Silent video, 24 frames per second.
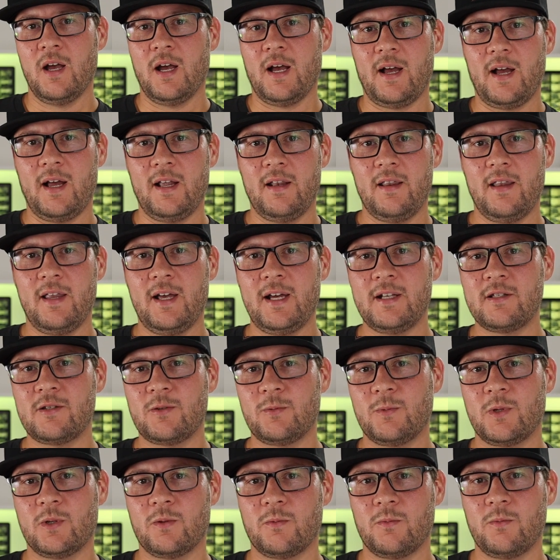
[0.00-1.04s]
And that's
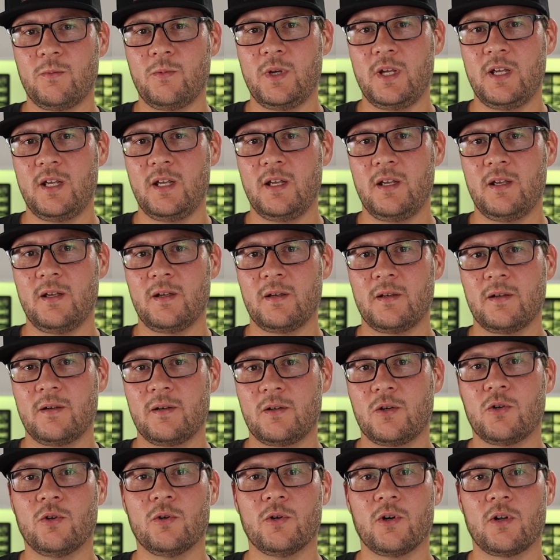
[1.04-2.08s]
what we
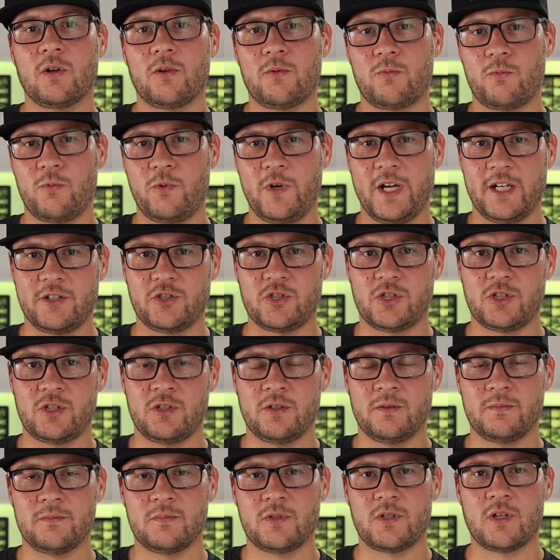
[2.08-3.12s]
call rich.
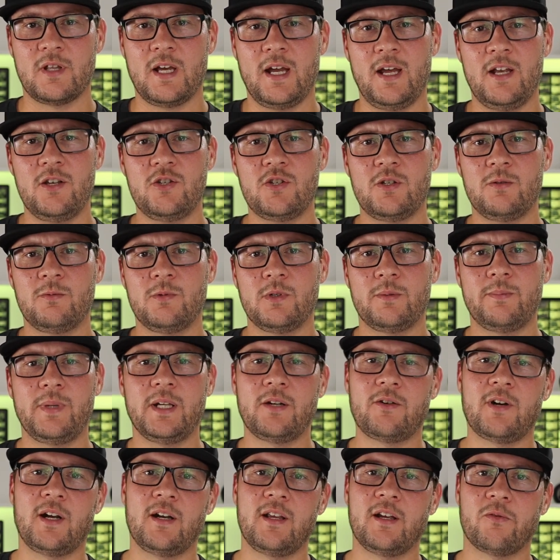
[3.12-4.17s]
So the engine would be
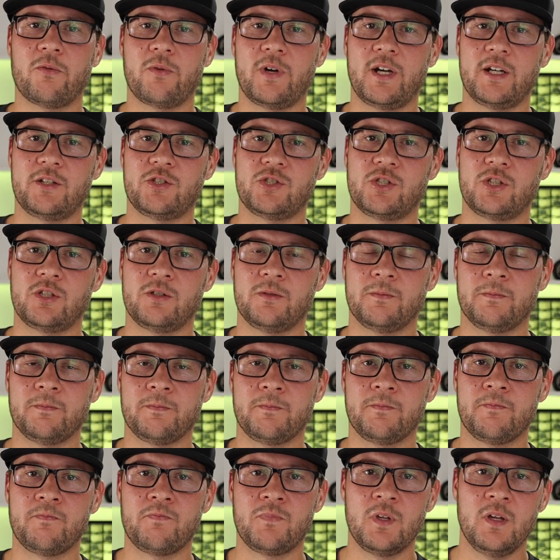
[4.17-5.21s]
running rich.
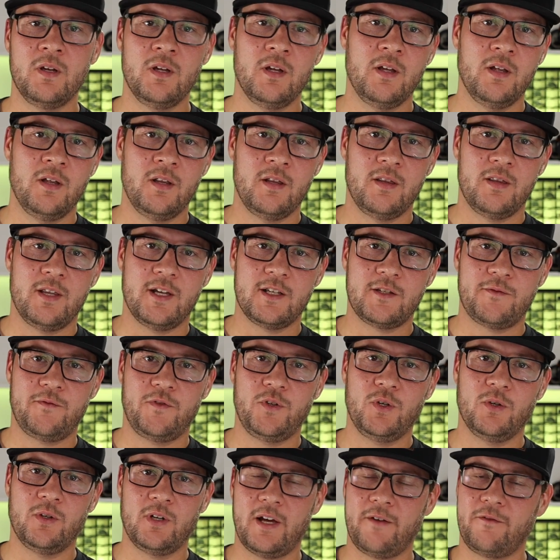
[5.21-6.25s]
There's
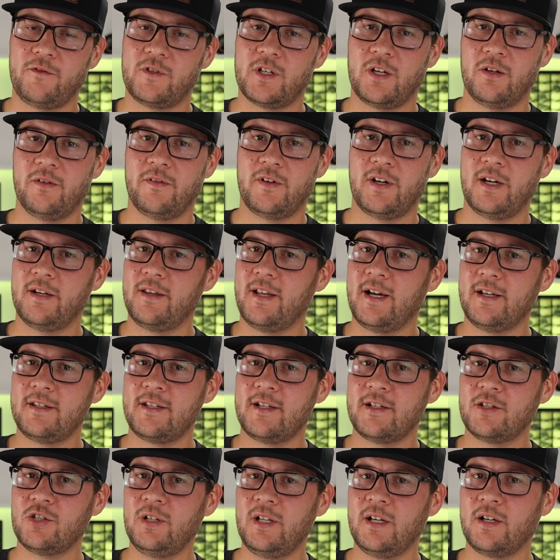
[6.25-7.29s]
fuel left over, and that's
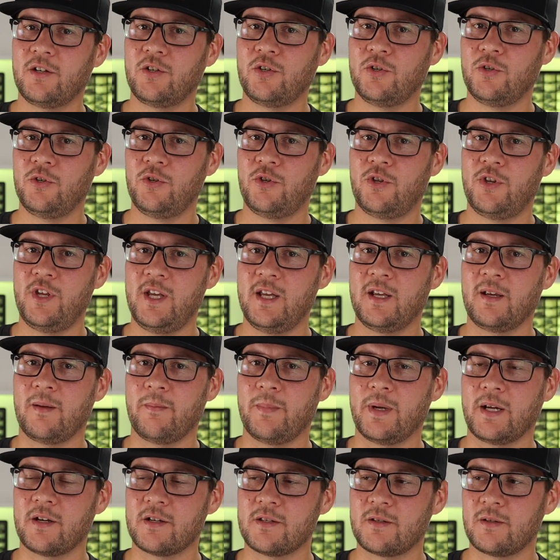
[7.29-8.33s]
actually a good thing
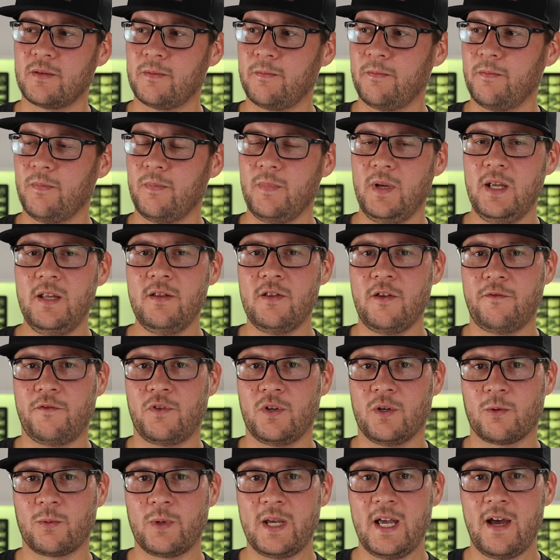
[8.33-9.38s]
because in the
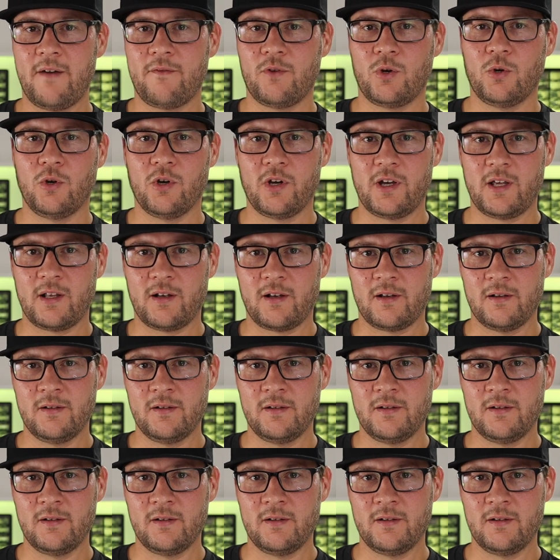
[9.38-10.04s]
fuel we have oil.